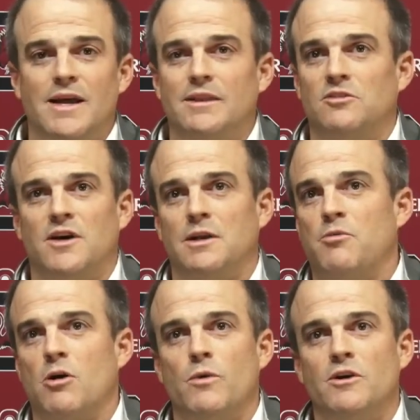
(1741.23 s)
I did not decide
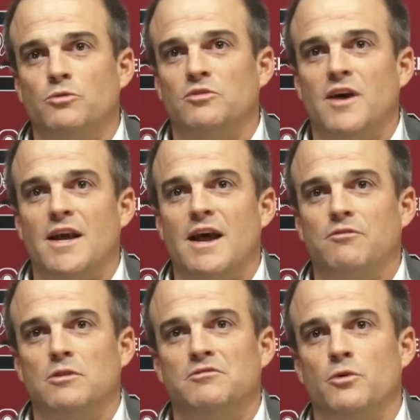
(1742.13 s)
to part ways with Sat
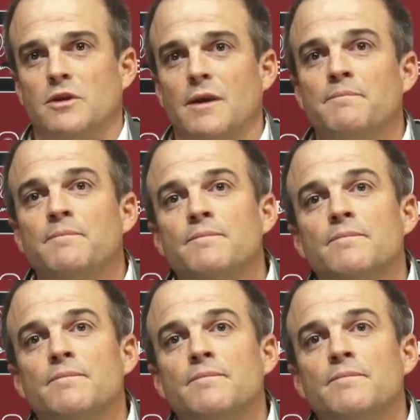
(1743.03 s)
after the Florida game.